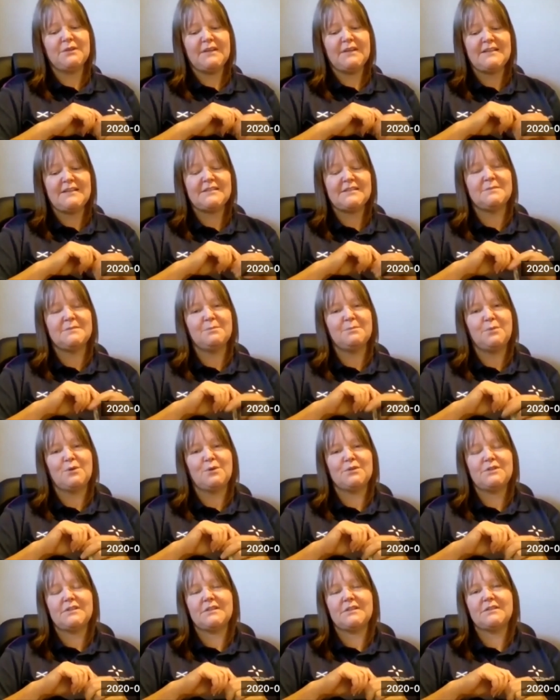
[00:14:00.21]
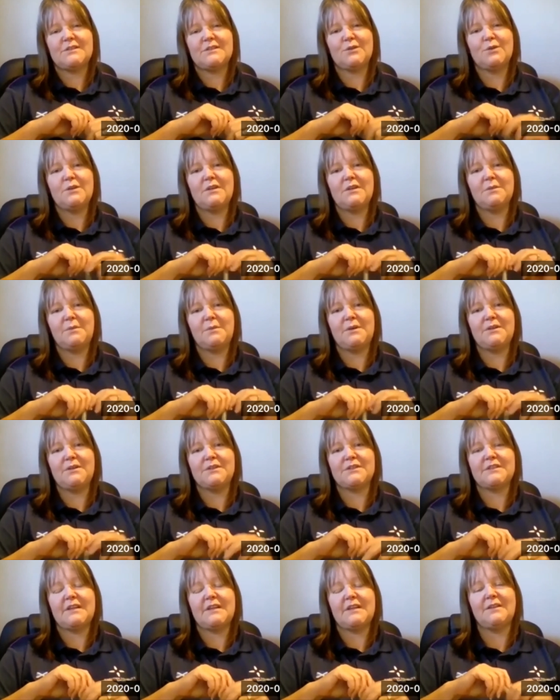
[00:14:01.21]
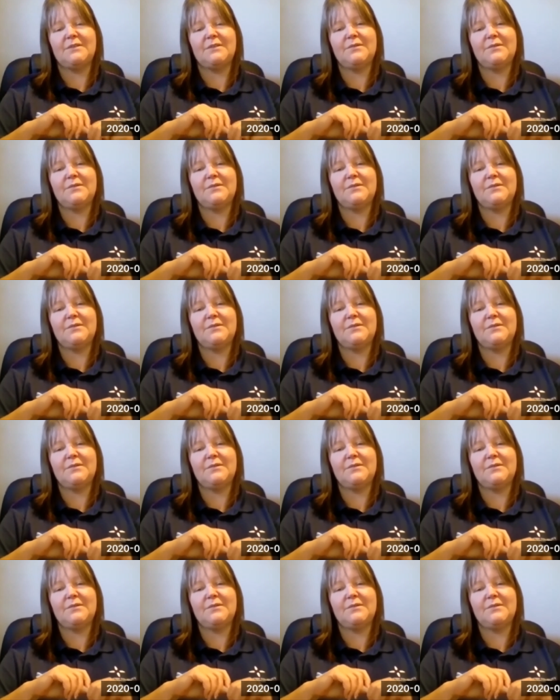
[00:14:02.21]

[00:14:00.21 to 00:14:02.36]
lesson Boccia has taught you about yourself?